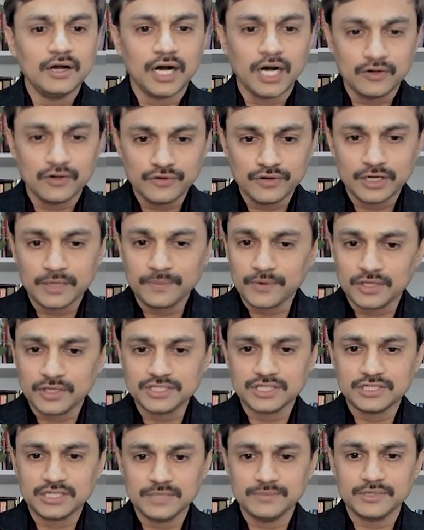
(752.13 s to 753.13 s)
However, a
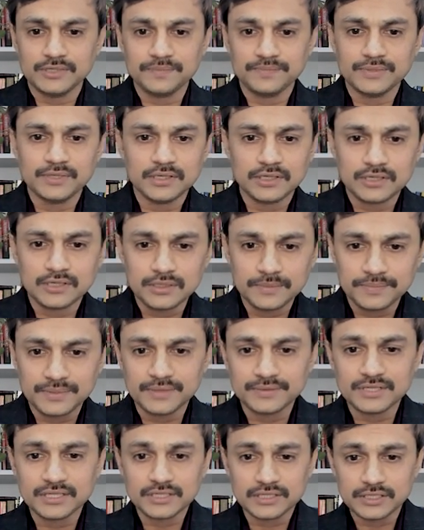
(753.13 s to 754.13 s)
project team
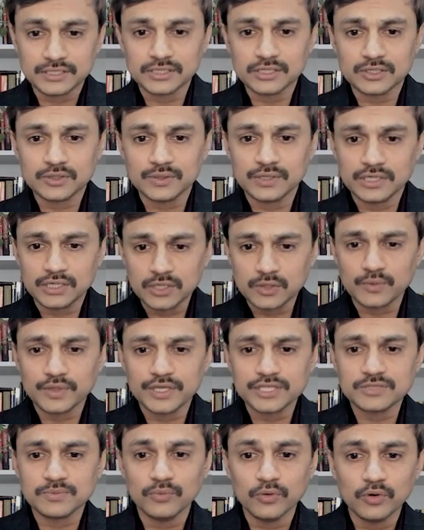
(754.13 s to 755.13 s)
repeatedly
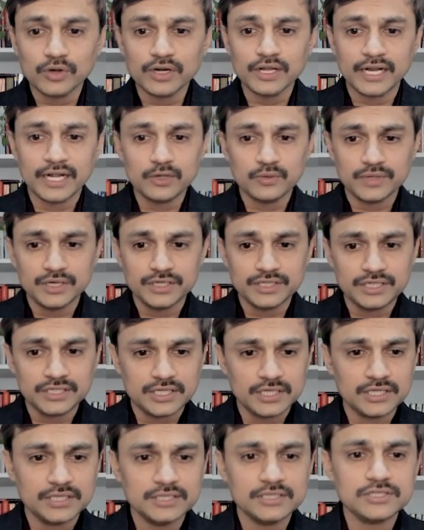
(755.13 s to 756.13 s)
requests more granular
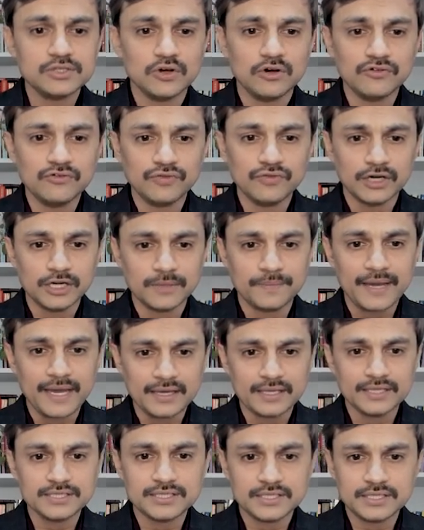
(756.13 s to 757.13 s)
details of work
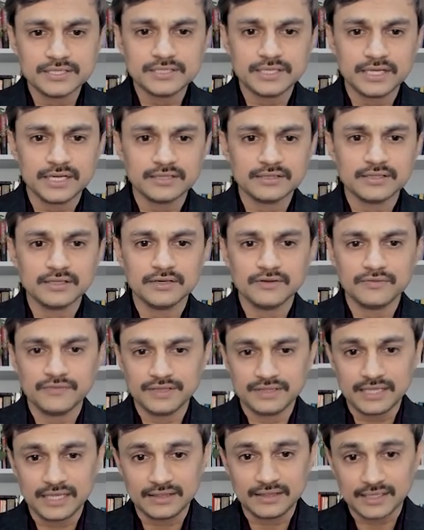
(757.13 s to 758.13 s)
packages that
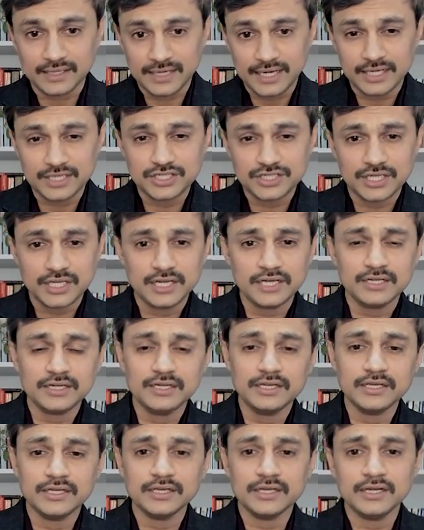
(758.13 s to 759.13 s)
within the Gantt chart
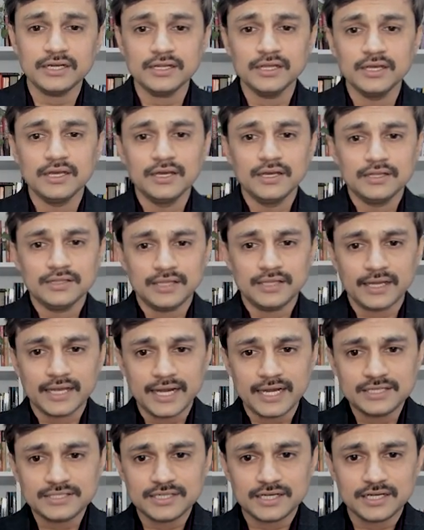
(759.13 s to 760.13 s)
indicate. The
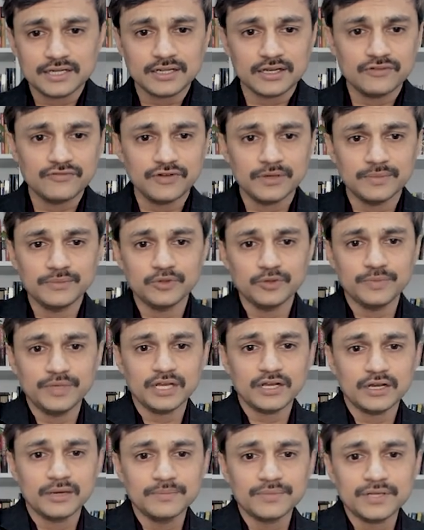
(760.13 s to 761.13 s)
Gantt chart confirmed to be
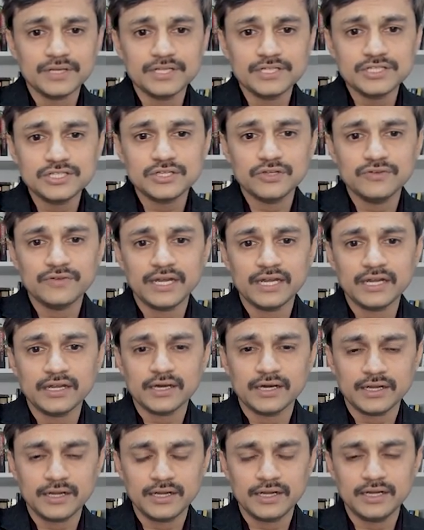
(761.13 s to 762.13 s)
a comprehensive and
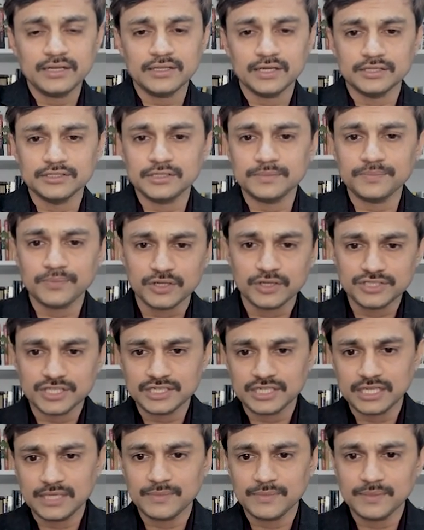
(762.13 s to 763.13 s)
current. The other
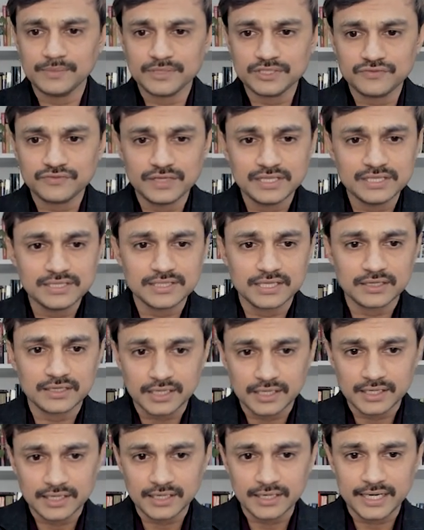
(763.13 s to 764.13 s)
project team members feels that
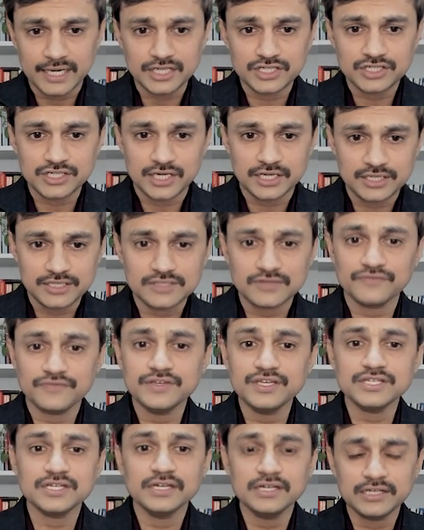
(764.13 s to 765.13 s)
current Gantt chart is
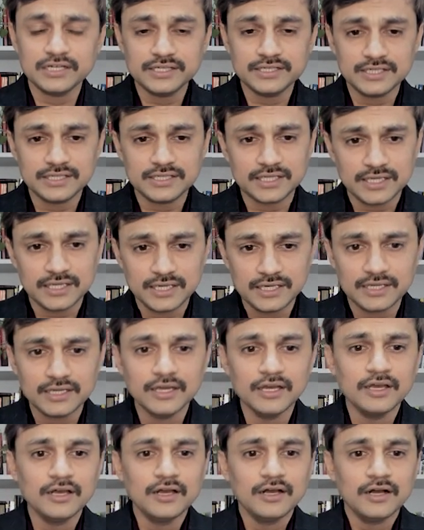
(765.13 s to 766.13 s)
sufficiently detailed.